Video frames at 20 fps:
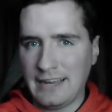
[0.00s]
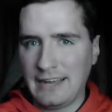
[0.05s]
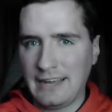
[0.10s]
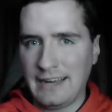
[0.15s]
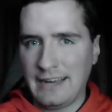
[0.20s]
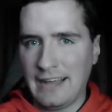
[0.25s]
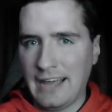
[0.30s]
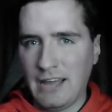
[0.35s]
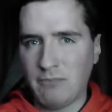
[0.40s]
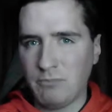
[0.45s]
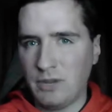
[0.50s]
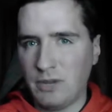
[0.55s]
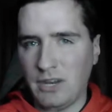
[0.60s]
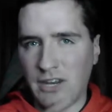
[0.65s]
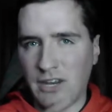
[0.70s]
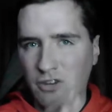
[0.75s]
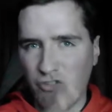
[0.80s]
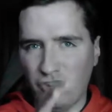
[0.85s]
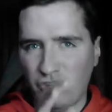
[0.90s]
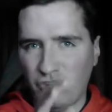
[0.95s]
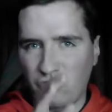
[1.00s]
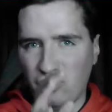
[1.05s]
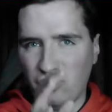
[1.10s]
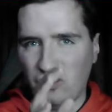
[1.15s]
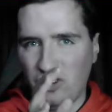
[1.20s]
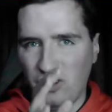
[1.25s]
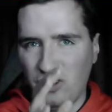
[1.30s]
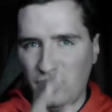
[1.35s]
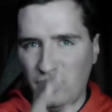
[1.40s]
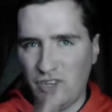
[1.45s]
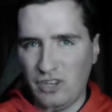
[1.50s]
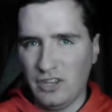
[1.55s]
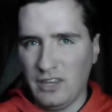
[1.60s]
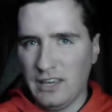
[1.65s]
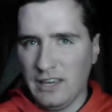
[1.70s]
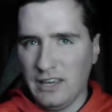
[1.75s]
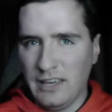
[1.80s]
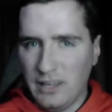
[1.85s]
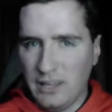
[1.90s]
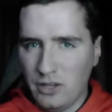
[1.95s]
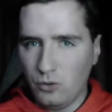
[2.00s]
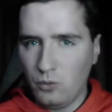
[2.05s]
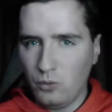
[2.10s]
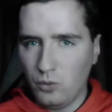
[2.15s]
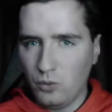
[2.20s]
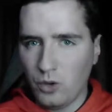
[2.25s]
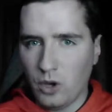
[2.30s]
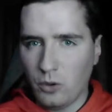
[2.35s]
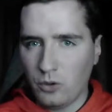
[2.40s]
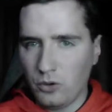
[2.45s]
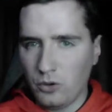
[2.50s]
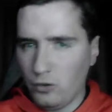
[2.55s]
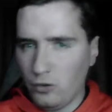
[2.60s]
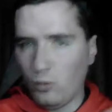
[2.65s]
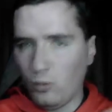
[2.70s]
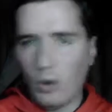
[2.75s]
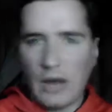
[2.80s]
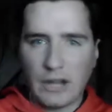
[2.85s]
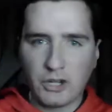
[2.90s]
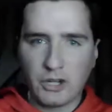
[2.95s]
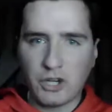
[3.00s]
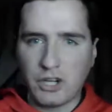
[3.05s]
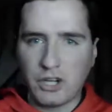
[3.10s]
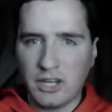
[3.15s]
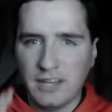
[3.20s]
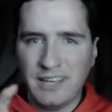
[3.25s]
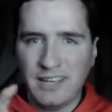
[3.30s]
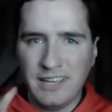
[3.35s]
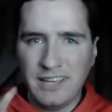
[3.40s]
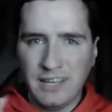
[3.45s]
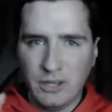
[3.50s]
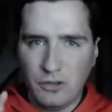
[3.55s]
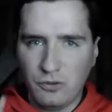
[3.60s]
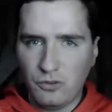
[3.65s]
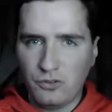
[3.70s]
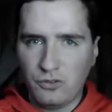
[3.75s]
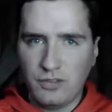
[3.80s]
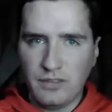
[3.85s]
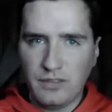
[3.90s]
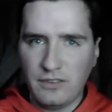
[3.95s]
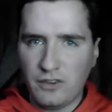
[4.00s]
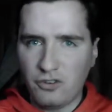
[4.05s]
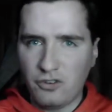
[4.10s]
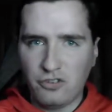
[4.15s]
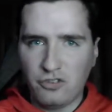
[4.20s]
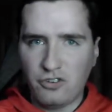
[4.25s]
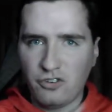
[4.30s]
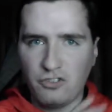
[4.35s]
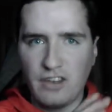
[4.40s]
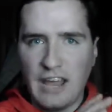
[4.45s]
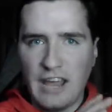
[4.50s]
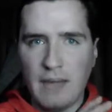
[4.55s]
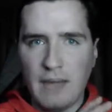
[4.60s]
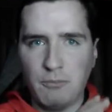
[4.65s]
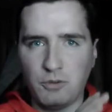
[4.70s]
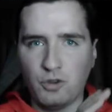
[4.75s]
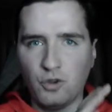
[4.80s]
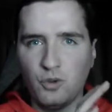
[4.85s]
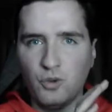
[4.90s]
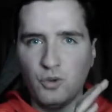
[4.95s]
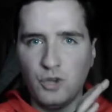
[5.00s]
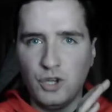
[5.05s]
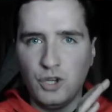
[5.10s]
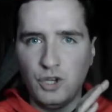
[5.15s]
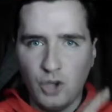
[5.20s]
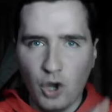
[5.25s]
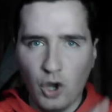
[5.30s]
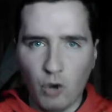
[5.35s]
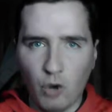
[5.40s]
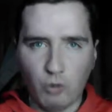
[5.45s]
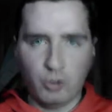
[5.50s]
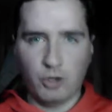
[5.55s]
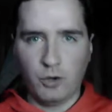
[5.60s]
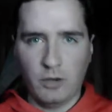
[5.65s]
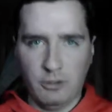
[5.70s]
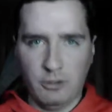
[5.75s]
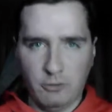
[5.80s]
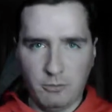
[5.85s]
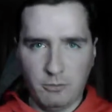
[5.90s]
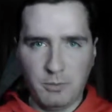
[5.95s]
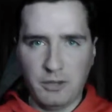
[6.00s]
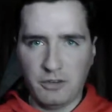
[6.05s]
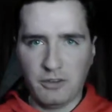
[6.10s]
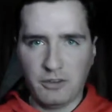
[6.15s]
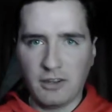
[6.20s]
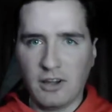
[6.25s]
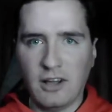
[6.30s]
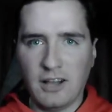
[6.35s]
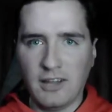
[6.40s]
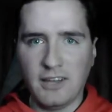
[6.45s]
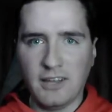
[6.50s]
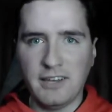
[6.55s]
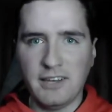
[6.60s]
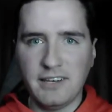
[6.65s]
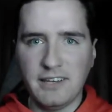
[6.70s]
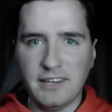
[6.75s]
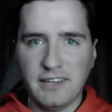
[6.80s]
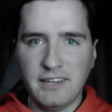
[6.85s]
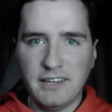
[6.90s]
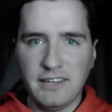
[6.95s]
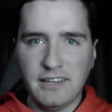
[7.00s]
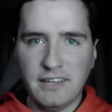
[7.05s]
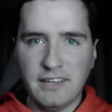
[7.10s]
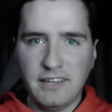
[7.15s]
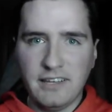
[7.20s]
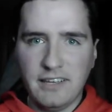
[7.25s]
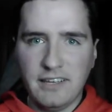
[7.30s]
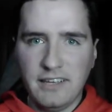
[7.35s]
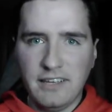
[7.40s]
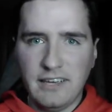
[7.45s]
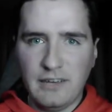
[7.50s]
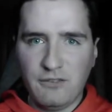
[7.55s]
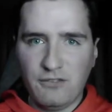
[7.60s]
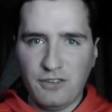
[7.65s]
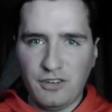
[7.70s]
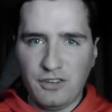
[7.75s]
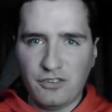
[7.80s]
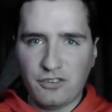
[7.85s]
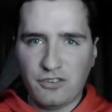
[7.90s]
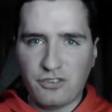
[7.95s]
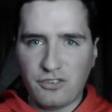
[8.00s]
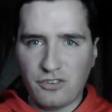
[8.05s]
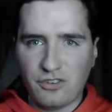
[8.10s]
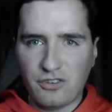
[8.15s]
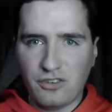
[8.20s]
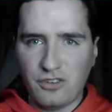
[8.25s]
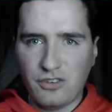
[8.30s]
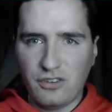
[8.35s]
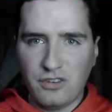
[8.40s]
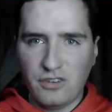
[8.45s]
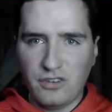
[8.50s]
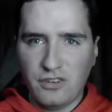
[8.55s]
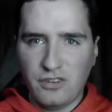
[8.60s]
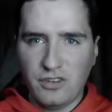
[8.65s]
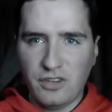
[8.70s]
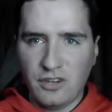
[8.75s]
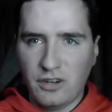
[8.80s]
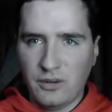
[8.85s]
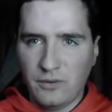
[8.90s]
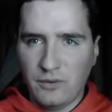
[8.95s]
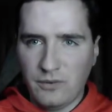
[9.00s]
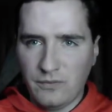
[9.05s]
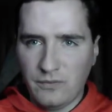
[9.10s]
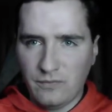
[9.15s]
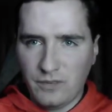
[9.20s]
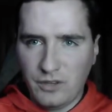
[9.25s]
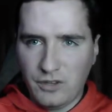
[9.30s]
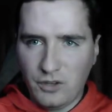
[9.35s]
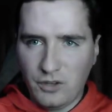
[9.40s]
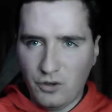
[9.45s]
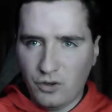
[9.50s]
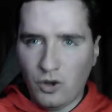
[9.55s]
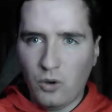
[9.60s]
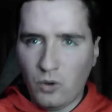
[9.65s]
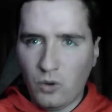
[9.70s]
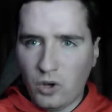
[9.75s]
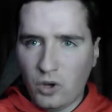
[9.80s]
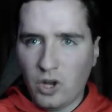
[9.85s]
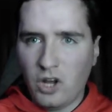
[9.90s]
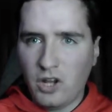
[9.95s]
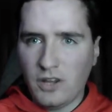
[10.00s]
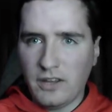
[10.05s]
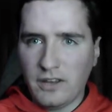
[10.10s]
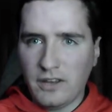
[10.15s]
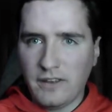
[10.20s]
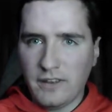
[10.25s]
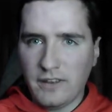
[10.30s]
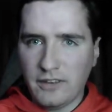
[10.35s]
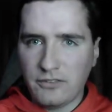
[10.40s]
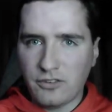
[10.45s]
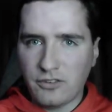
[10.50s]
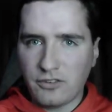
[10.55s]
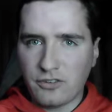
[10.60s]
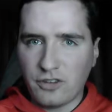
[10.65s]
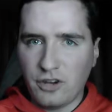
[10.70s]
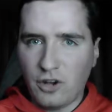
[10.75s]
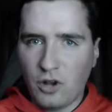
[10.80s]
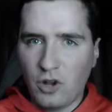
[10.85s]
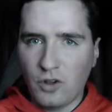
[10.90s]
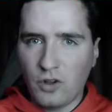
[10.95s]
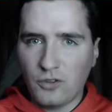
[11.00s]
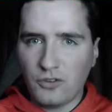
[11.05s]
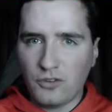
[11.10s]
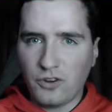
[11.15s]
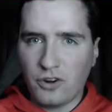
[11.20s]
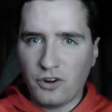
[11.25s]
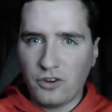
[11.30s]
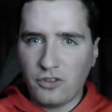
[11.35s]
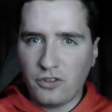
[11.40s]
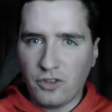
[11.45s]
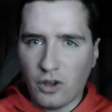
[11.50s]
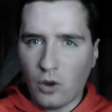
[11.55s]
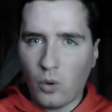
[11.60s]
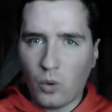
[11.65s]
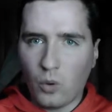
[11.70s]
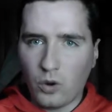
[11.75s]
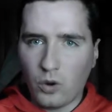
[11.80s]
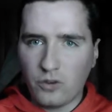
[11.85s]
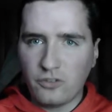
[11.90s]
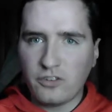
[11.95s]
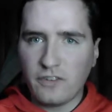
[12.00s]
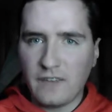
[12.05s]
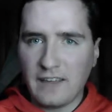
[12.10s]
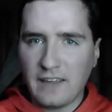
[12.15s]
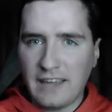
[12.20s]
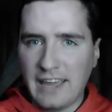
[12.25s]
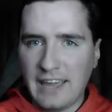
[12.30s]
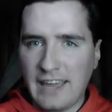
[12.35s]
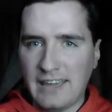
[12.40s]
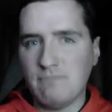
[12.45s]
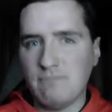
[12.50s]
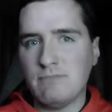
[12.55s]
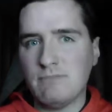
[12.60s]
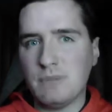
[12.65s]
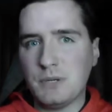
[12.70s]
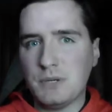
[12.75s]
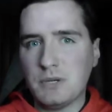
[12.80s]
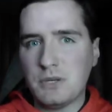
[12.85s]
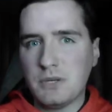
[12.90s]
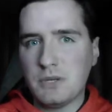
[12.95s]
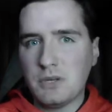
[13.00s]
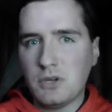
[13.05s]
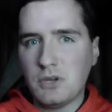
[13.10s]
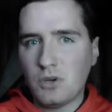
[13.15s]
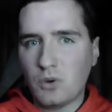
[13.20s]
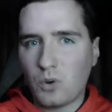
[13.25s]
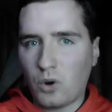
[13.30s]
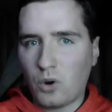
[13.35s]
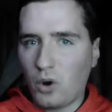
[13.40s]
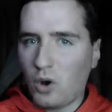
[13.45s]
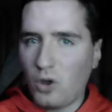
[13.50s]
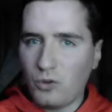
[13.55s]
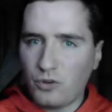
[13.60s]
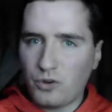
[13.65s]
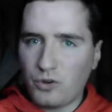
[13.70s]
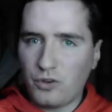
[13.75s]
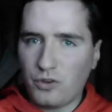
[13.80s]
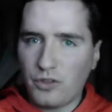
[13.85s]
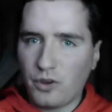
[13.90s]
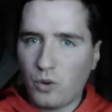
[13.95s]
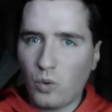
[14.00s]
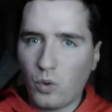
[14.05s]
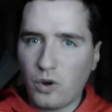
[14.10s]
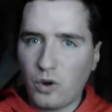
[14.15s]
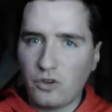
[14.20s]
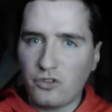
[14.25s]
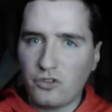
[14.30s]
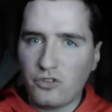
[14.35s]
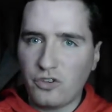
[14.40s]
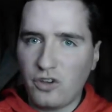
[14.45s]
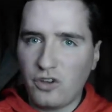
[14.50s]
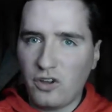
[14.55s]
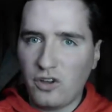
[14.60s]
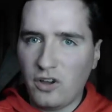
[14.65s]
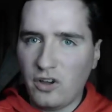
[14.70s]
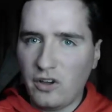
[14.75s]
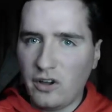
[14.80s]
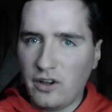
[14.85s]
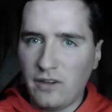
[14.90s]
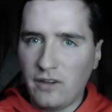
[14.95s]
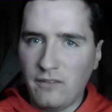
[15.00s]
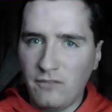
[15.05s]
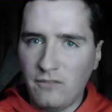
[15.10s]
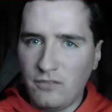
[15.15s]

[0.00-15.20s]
happened, and just, you watched it, you see there's just absolutely no choice but to call it. If it's, you don't call it unless it's going to alter the course of the game or alter the course of,